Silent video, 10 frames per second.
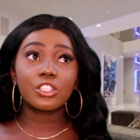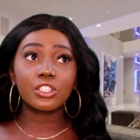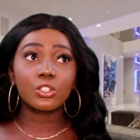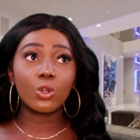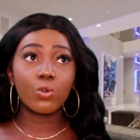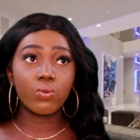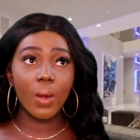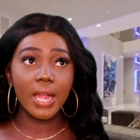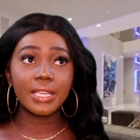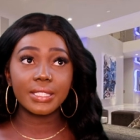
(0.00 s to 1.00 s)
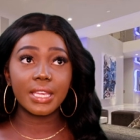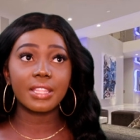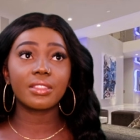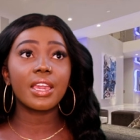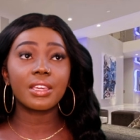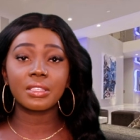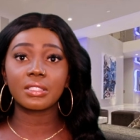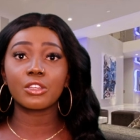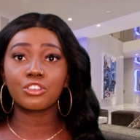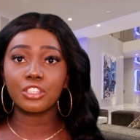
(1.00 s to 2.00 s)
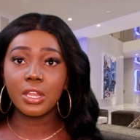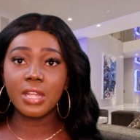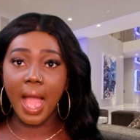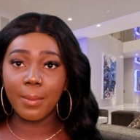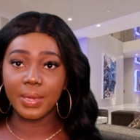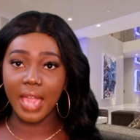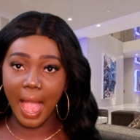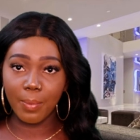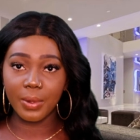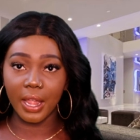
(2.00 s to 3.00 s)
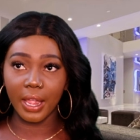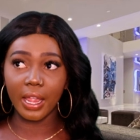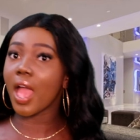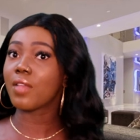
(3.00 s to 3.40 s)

Just crazy things that should not be happening.